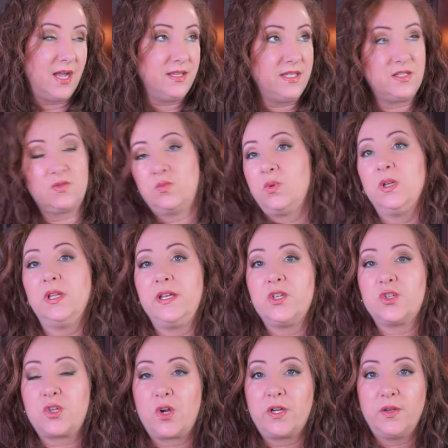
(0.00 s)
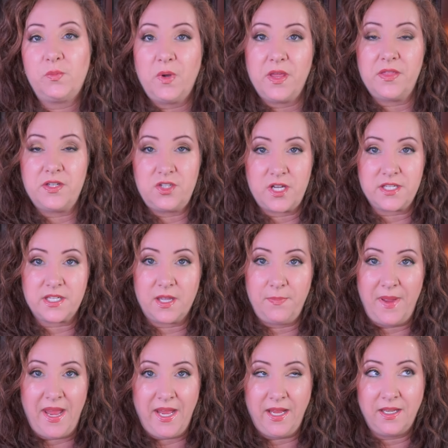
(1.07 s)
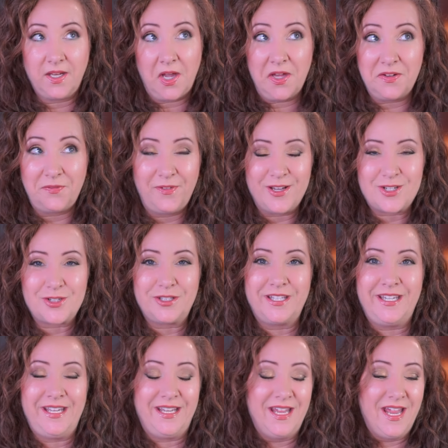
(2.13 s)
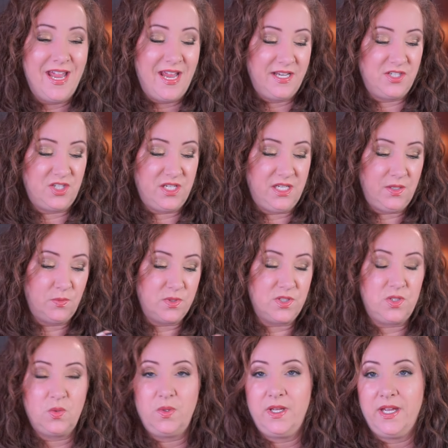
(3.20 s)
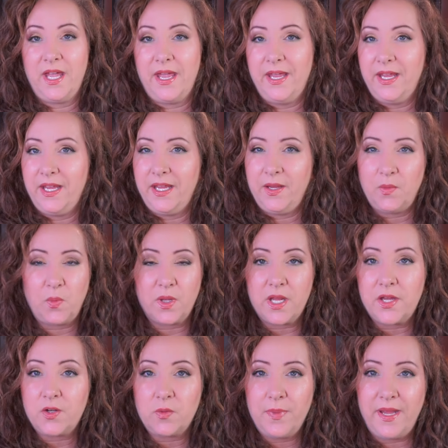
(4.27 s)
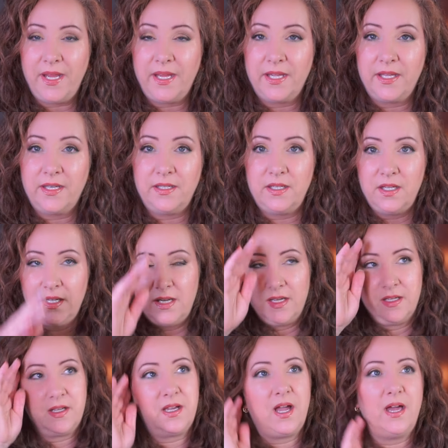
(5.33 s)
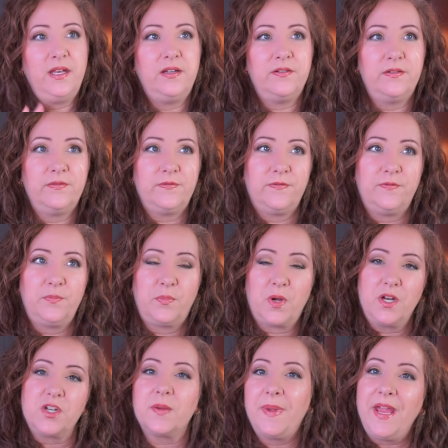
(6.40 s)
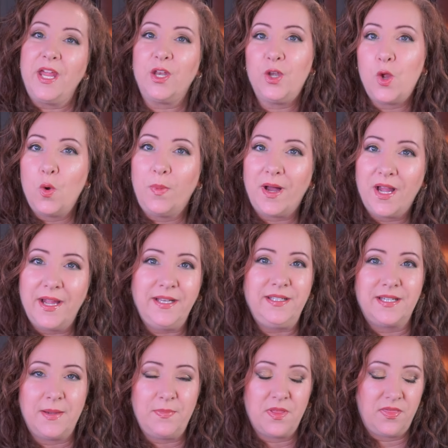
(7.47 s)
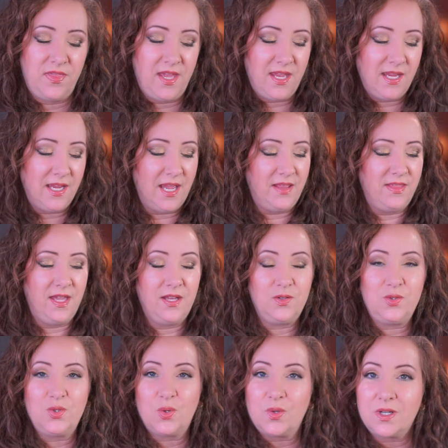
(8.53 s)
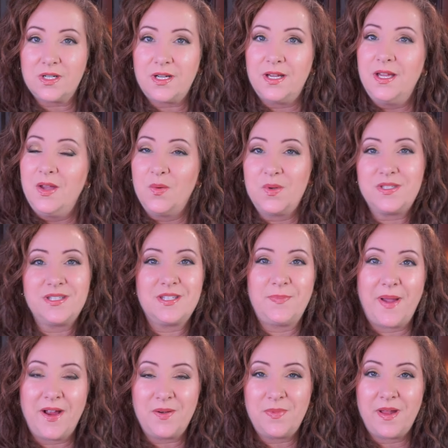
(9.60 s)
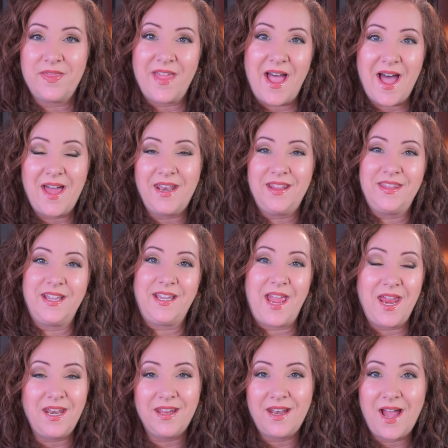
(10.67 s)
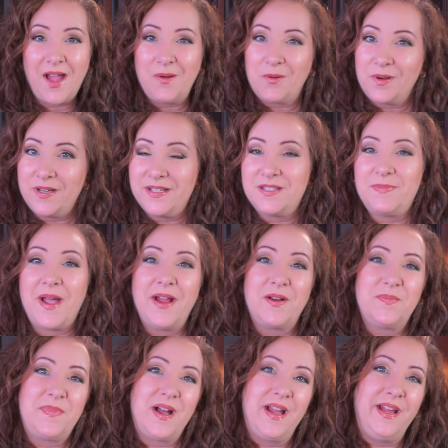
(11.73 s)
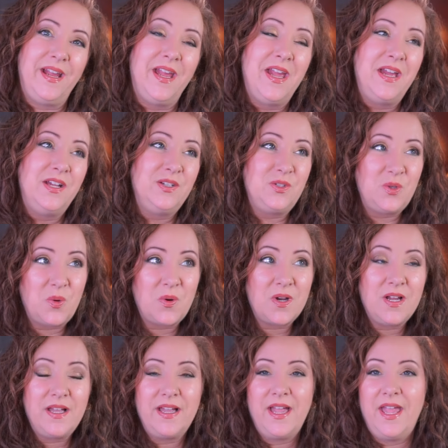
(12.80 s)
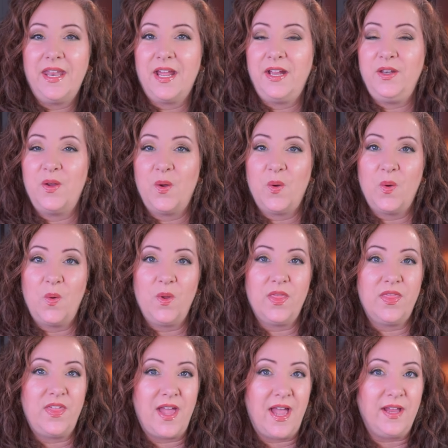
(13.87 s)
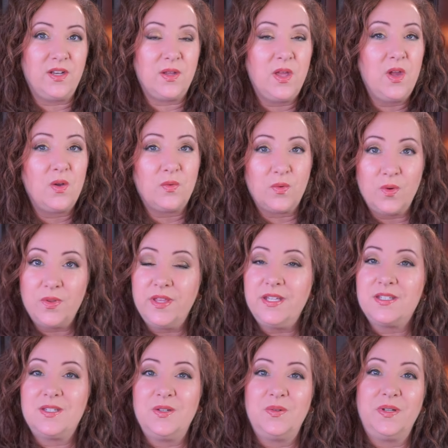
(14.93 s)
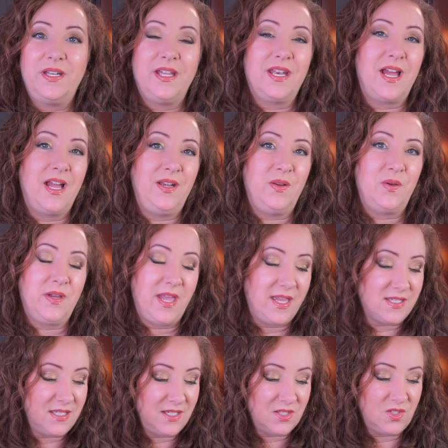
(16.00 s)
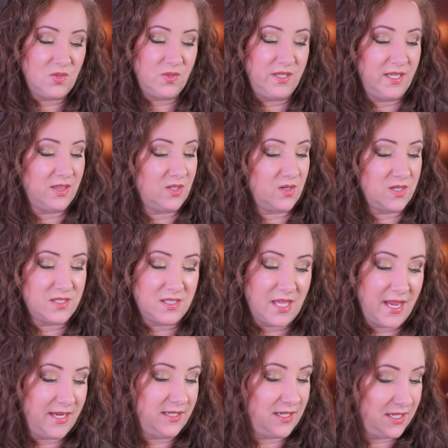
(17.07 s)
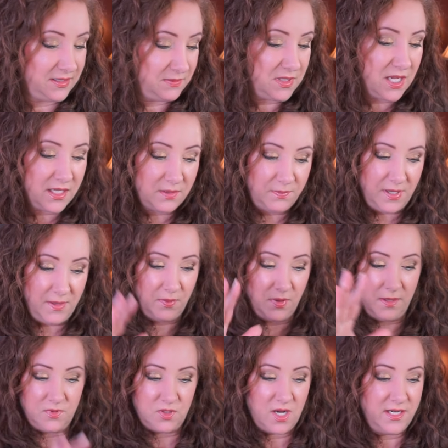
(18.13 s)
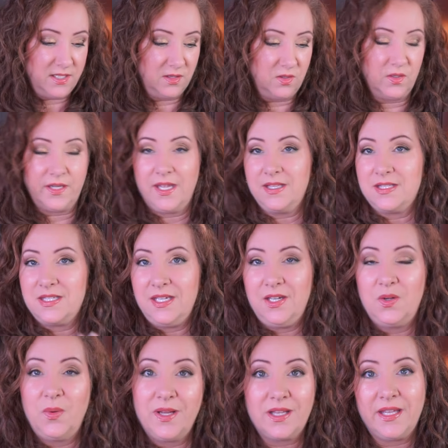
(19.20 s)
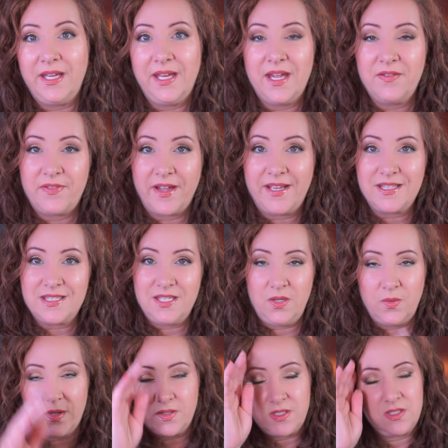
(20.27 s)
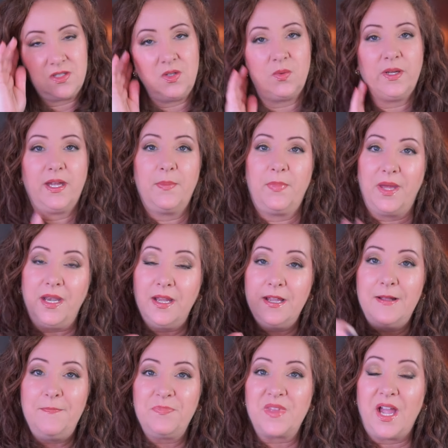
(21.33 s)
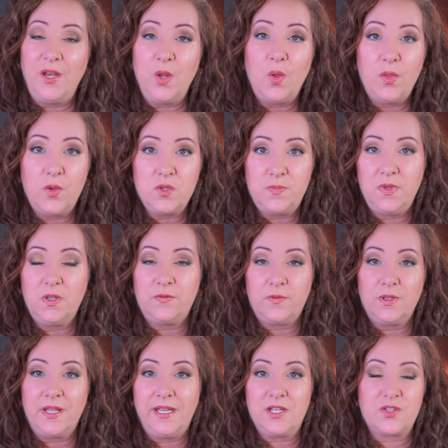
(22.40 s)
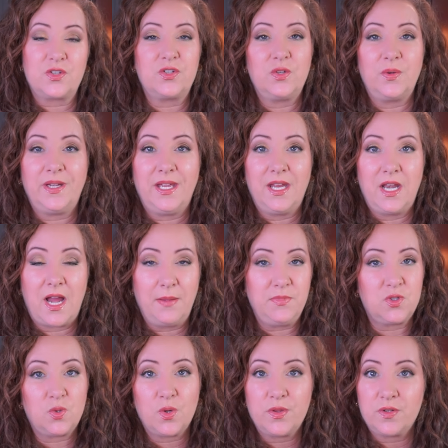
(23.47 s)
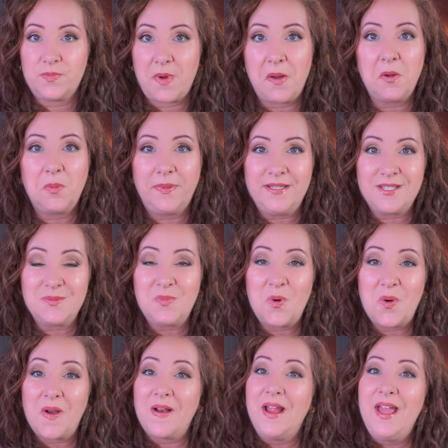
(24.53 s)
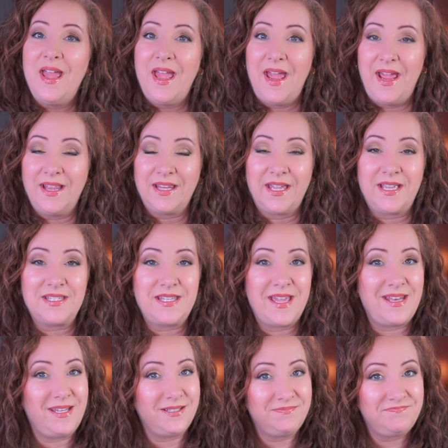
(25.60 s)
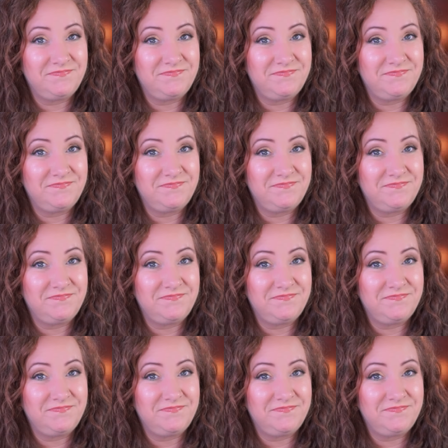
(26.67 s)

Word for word: This really started with Jessica Payne unofficially. She was doing a 100 pan kind of Project Pan No Buy type of thing and then Dora was inspired by that and then Caena and I were inspired by Dora and I know that Ruthie's doing it. I know Kezia's doing it. There's like a ton of people. I'm trying to look and see quickly if I can see who else is doing it. But I know those beautiful ladies are doing it. I'm sure there's probably some more. And like I said,